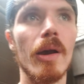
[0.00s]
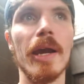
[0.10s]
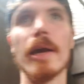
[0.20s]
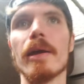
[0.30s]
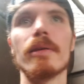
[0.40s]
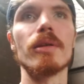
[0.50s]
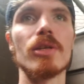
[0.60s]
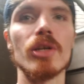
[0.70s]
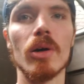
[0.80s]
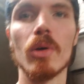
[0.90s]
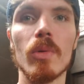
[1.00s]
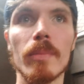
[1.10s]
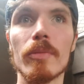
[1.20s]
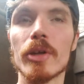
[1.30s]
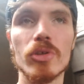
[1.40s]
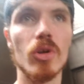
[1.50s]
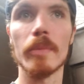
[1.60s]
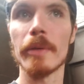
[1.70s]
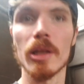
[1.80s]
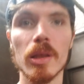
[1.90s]
And so there's going
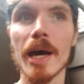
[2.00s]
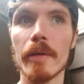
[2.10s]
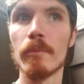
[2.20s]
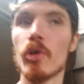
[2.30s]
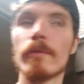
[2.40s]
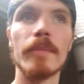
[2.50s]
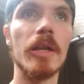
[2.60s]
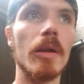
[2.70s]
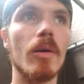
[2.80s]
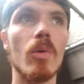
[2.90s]
to be a lot of movement